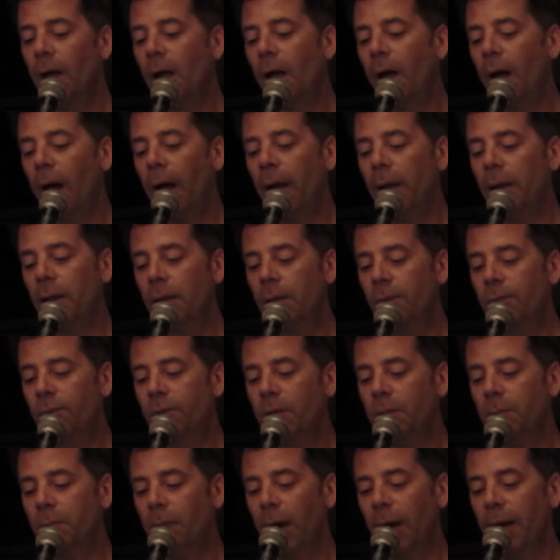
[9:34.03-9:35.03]
I
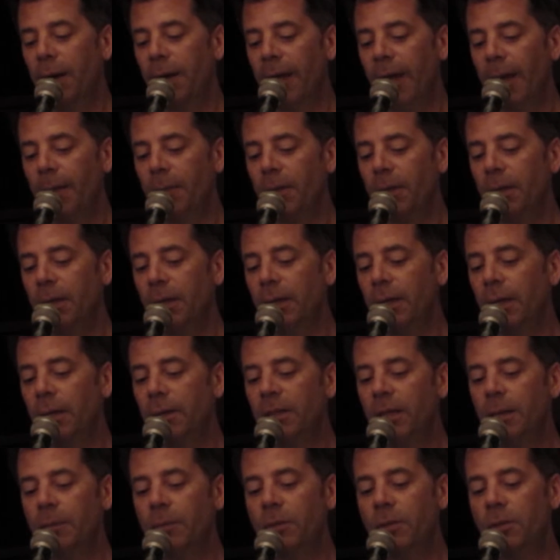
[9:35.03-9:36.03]
lifted my napkin and
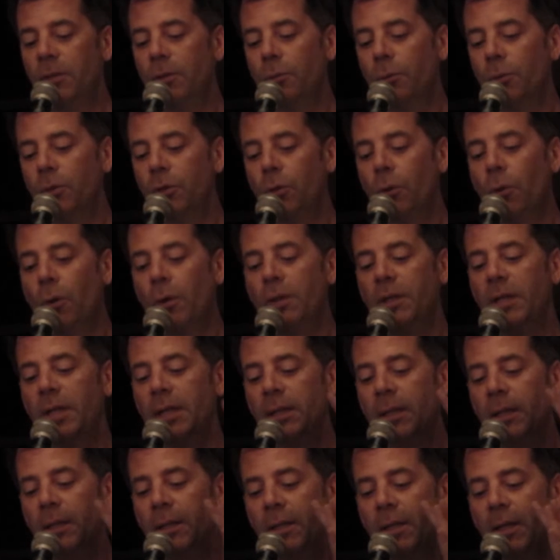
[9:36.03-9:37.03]
attempted to restore
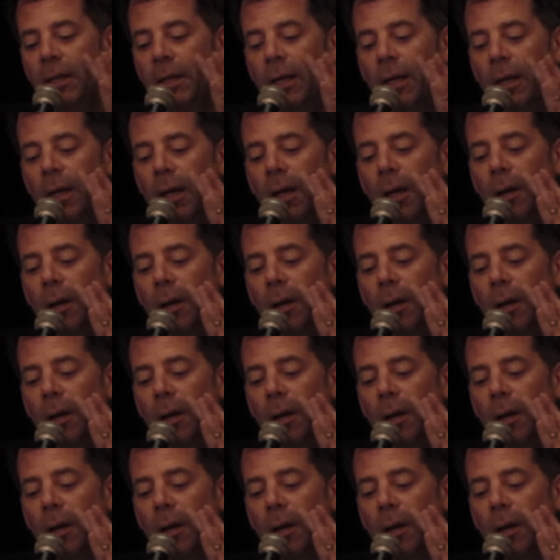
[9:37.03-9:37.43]
dignity